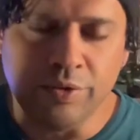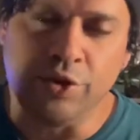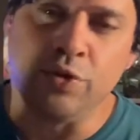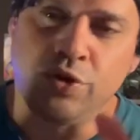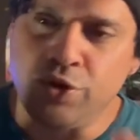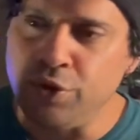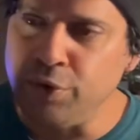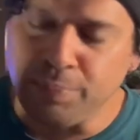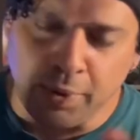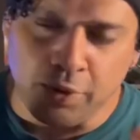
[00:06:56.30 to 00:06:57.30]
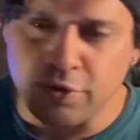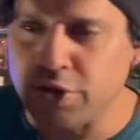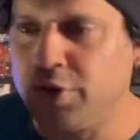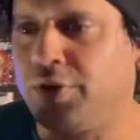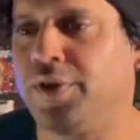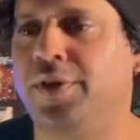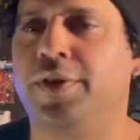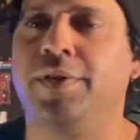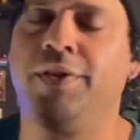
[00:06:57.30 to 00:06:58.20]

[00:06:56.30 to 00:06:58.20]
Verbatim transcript: due to personal